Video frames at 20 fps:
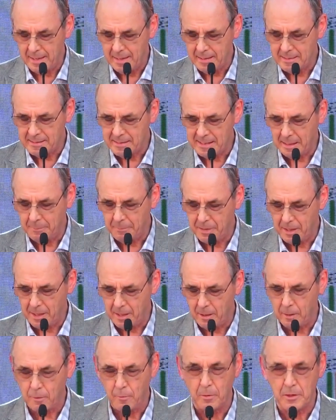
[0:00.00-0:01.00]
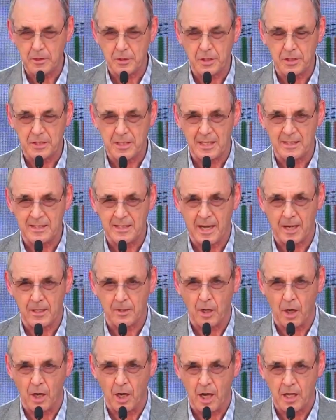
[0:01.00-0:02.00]
something which is a
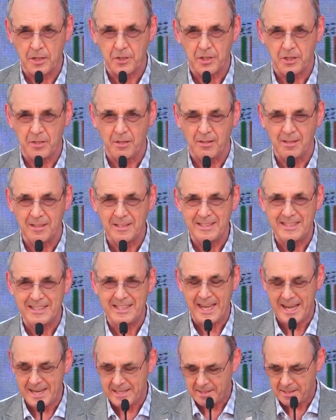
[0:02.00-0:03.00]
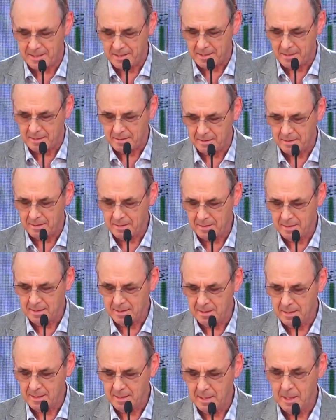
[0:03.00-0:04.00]
technological data
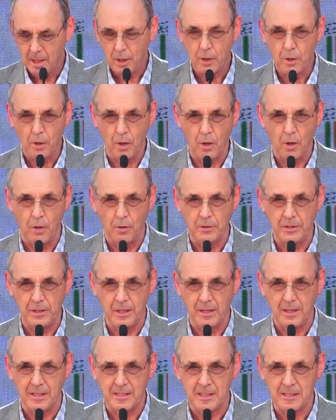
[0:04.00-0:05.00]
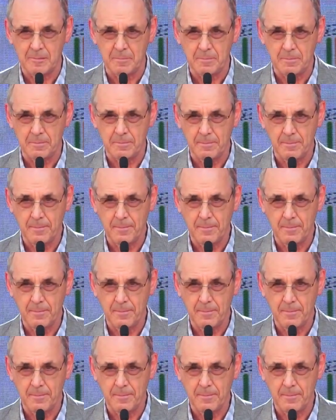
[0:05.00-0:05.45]
colonialism.